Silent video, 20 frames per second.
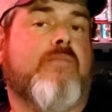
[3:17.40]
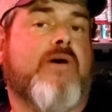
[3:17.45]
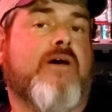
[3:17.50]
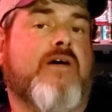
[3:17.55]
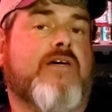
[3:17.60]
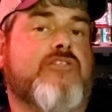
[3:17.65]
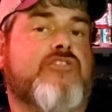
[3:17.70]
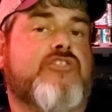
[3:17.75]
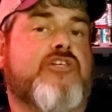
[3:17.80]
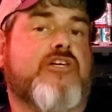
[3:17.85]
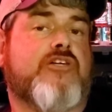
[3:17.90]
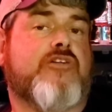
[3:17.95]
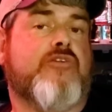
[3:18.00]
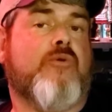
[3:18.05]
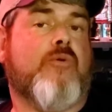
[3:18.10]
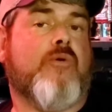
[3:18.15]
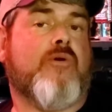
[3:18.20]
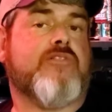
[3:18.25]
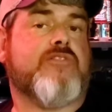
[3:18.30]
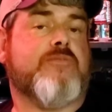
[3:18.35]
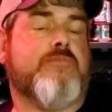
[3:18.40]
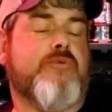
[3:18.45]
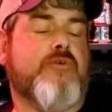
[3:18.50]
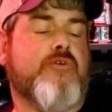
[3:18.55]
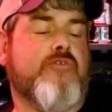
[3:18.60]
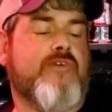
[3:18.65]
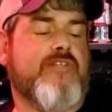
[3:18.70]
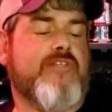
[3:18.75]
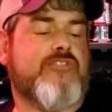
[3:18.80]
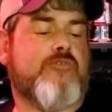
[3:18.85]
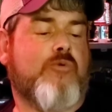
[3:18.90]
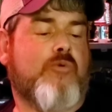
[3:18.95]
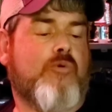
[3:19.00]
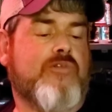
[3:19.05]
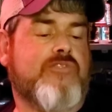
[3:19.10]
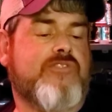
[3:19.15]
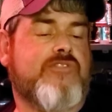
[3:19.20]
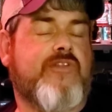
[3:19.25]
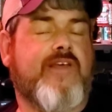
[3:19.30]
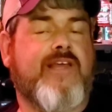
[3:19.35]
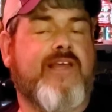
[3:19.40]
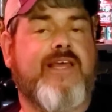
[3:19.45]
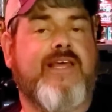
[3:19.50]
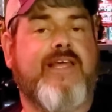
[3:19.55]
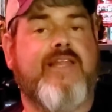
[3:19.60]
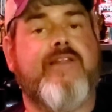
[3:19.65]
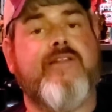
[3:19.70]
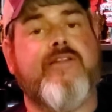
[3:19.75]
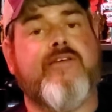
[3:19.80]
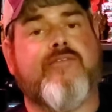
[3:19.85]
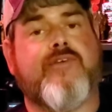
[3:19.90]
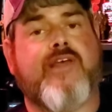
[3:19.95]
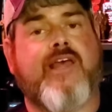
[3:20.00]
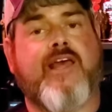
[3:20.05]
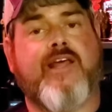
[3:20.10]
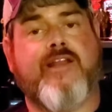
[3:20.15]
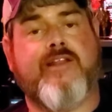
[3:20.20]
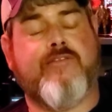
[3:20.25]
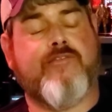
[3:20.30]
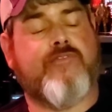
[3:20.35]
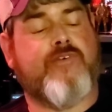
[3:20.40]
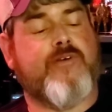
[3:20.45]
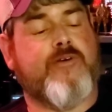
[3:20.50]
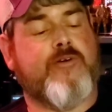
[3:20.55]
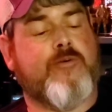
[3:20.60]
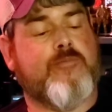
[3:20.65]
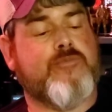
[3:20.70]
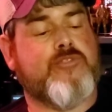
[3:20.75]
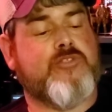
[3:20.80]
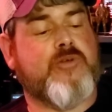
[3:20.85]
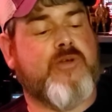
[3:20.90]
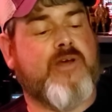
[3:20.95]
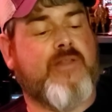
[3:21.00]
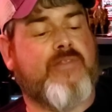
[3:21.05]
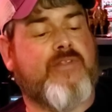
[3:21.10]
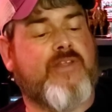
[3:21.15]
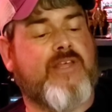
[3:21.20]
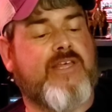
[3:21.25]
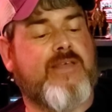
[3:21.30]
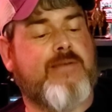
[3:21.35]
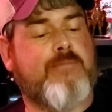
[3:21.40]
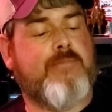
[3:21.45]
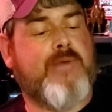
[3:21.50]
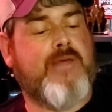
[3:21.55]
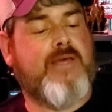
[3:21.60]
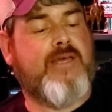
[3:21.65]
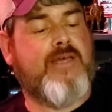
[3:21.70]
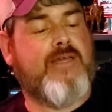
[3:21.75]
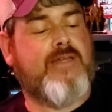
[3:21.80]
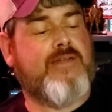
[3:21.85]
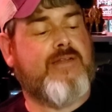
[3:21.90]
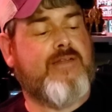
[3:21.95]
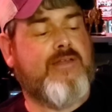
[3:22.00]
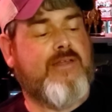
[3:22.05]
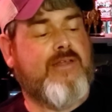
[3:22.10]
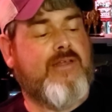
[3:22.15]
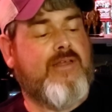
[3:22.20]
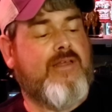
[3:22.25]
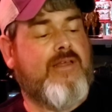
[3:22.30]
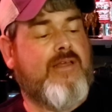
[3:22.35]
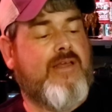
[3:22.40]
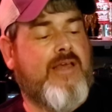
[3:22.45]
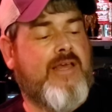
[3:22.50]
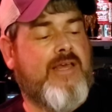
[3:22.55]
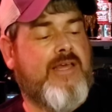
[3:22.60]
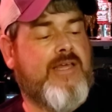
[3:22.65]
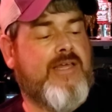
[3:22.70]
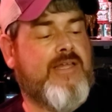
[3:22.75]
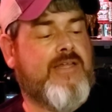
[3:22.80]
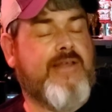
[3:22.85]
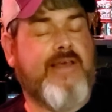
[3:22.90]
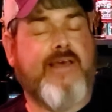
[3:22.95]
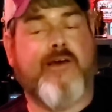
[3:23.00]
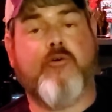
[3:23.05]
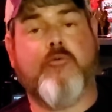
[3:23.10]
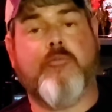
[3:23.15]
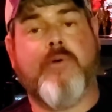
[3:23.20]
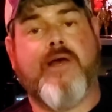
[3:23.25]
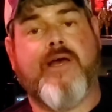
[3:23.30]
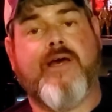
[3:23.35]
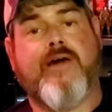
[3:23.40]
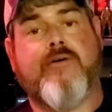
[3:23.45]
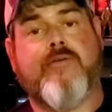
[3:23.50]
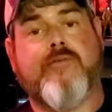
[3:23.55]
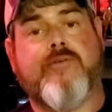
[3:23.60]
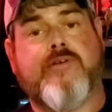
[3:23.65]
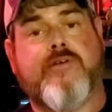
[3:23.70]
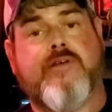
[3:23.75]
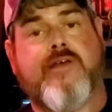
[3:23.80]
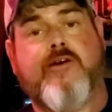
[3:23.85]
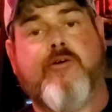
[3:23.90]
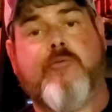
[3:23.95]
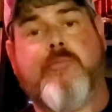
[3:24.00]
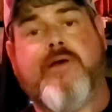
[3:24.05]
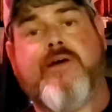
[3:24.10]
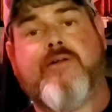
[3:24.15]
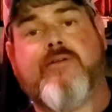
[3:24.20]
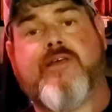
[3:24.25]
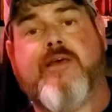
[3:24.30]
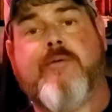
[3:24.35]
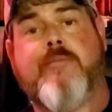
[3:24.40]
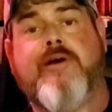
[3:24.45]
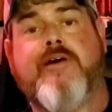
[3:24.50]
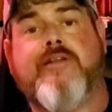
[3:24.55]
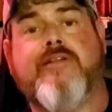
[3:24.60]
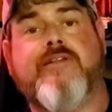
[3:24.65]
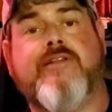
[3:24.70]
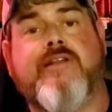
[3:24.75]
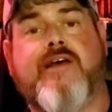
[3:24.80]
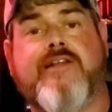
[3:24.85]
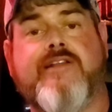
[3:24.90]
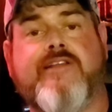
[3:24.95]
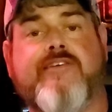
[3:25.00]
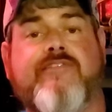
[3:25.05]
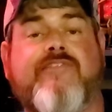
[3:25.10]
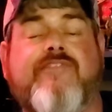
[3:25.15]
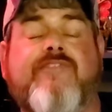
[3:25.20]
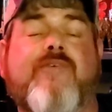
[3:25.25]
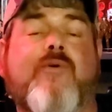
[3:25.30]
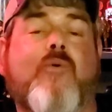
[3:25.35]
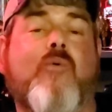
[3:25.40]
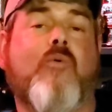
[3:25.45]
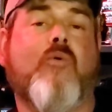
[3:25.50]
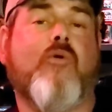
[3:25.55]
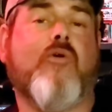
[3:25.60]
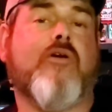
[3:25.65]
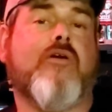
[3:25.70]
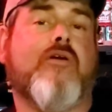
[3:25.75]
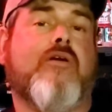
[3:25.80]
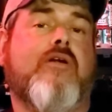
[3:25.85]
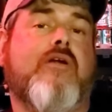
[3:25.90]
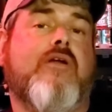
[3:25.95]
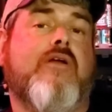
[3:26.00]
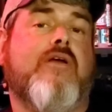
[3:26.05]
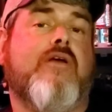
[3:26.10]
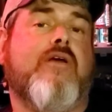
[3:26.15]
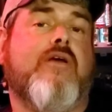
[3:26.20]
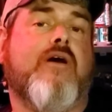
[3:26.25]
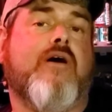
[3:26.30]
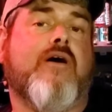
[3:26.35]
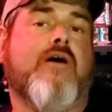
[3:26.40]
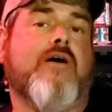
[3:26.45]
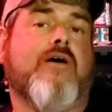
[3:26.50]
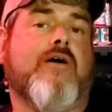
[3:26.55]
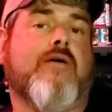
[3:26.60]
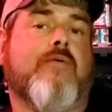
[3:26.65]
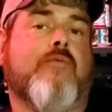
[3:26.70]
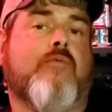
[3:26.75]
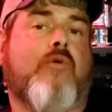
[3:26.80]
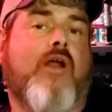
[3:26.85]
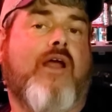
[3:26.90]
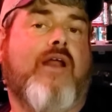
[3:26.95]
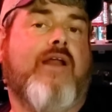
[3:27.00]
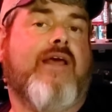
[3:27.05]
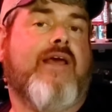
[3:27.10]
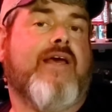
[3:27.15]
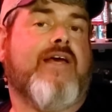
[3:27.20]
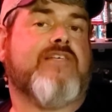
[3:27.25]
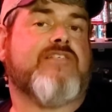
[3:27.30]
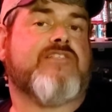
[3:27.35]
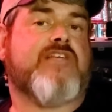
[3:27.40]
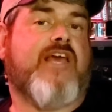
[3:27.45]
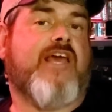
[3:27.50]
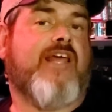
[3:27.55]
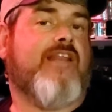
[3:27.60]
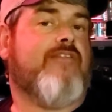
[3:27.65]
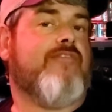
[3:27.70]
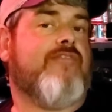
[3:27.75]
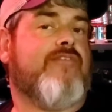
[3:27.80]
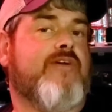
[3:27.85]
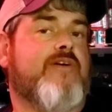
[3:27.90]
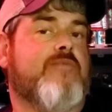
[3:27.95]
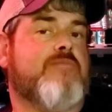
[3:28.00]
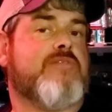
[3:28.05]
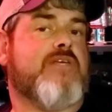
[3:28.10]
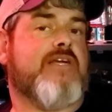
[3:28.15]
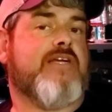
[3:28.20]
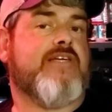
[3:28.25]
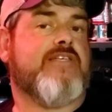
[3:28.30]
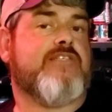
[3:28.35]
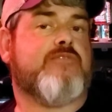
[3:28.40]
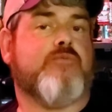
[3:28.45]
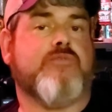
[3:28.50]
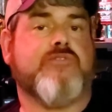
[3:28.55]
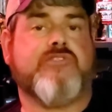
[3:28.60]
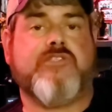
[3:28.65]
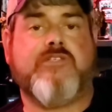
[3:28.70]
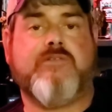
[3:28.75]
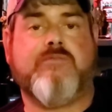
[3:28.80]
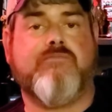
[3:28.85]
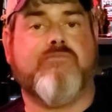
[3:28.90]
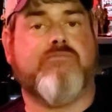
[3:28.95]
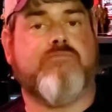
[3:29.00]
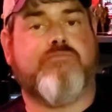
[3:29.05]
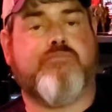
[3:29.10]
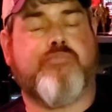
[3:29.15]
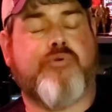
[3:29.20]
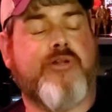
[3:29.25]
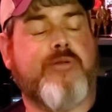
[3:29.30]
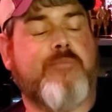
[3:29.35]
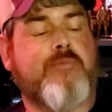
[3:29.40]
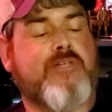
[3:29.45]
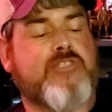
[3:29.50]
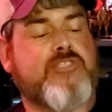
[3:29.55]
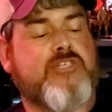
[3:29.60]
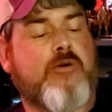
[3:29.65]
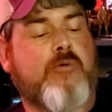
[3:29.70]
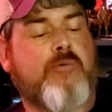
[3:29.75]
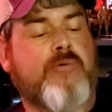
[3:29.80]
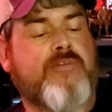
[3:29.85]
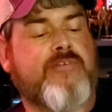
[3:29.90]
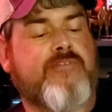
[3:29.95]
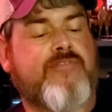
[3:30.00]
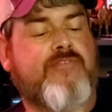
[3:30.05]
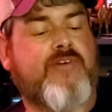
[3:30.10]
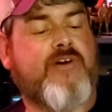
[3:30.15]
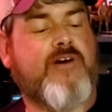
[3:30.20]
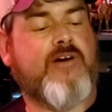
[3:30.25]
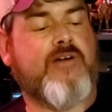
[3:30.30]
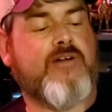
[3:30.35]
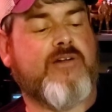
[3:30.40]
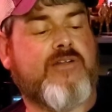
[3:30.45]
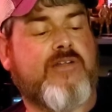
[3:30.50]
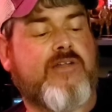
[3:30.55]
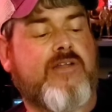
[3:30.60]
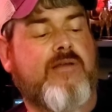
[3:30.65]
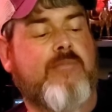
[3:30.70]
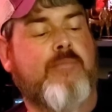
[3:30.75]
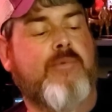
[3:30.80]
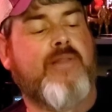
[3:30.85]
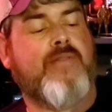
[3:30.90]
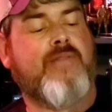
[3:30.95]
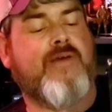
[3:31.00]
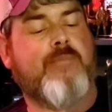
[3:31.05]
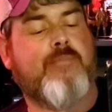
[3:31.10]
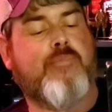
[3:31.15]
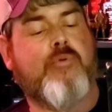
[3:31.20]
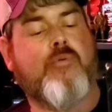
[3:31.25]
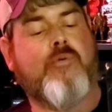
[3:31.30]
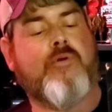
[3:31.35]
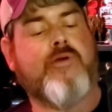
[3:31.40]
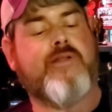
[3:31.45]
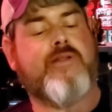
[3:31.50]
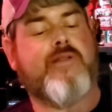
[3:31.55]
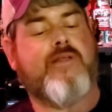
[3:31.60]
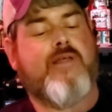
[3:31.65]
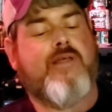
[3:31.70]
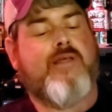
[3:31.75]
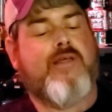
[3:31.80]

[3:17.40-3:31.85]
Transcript: uh, Chuck Norris movies towards the end of Cannon Films. You got The Hitman and Hellbound. Hellbound came out in '94. Uh, right as Cannon Films, I guess, was pretty much going defunct by that point.